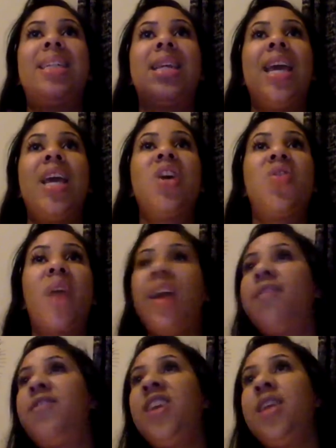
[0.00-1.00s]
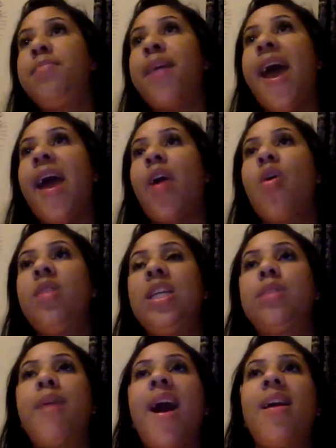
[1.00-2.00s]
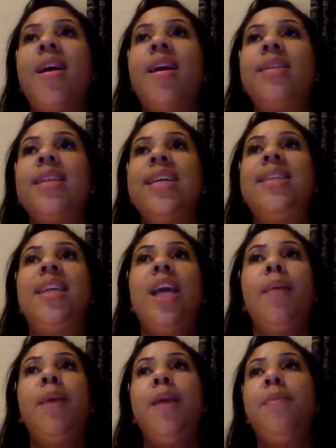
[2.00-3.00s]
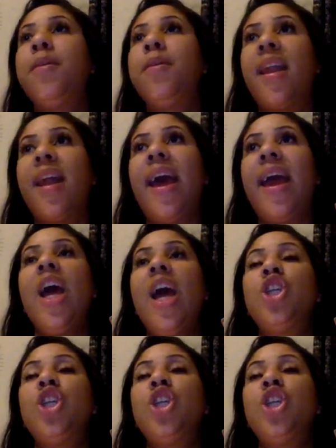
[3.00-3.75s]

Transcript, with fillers: to get great feedback on these products is to get people that I